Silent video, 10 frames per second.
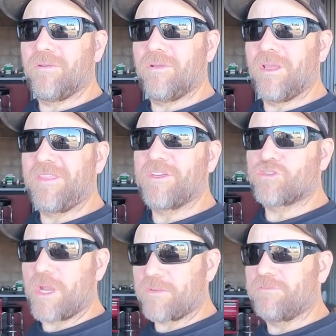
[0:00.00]
I
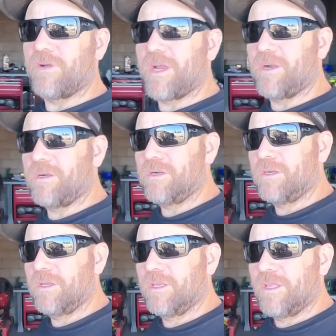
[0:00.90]
think it's Dragonfire.
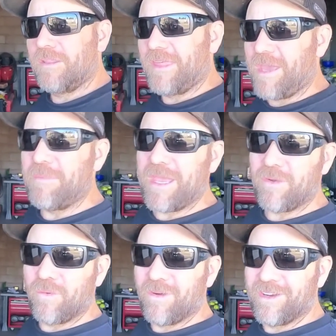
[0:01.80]
They
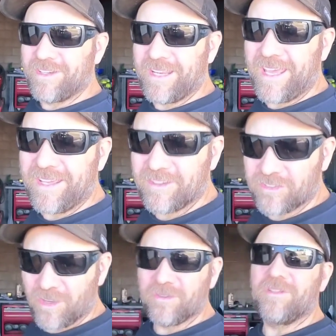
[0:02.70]
make one, and
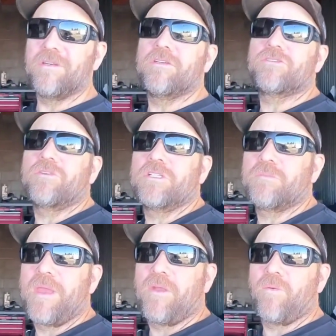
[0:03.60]
Assault
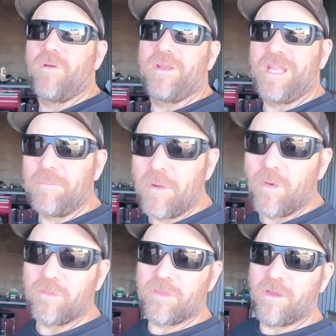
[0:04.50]
Industries make one, and they
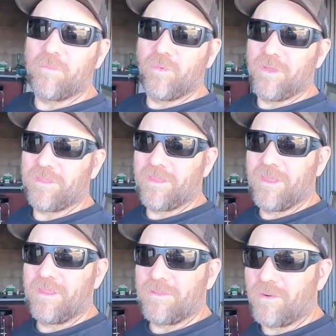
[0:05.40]
both come with
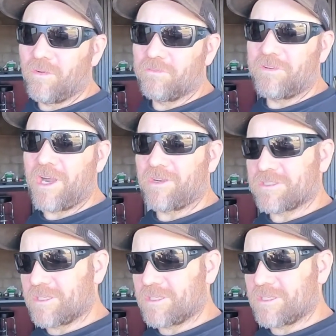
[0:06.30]
their own fire